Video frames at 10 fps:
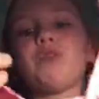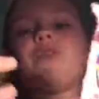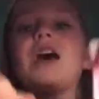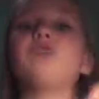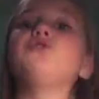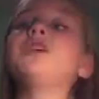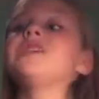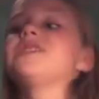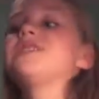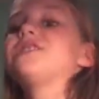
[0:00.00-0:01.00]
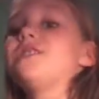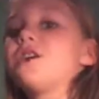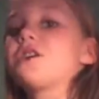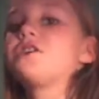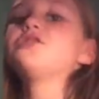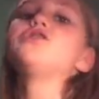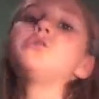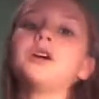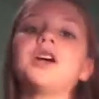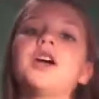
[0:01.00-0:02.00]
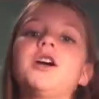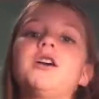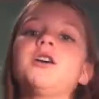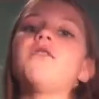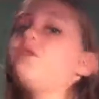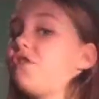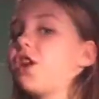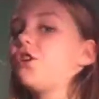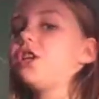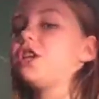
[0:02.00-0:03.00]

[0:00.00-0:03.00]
That'll get stuck to her hair very